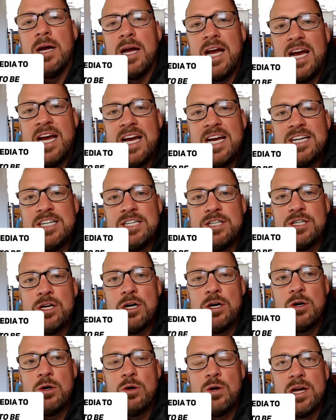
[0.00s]
And
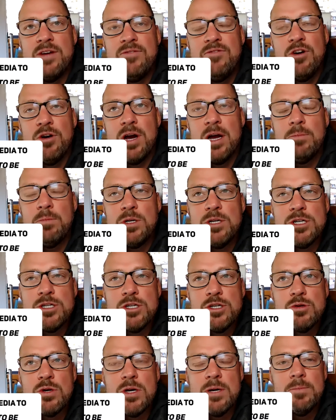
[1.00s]
so if you're able to
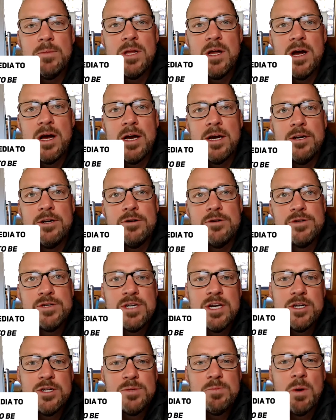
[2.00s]
streamline your
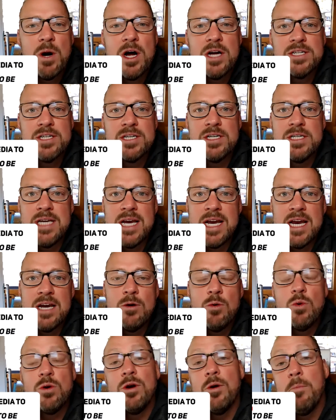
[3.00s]
sales process
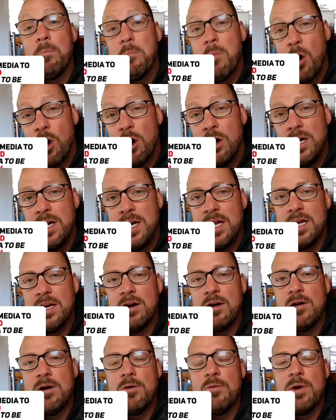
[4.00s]
and or your
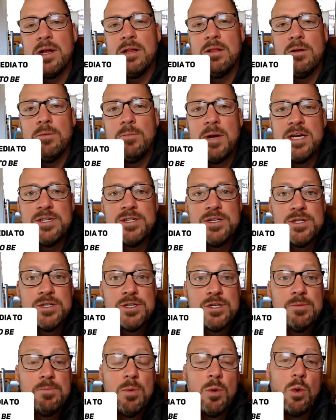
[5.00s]
marketing on a regular
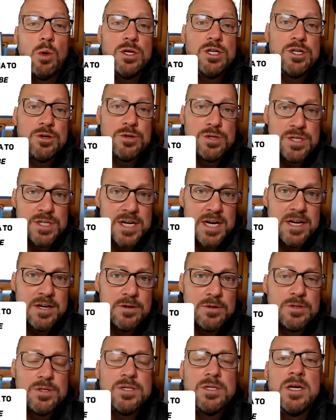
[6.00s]
basis supports your
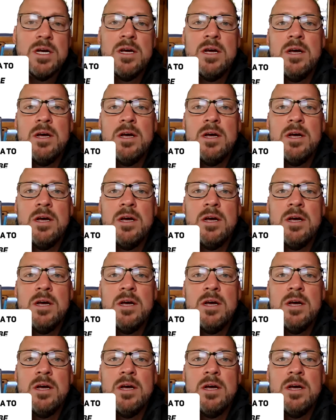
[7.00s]
sales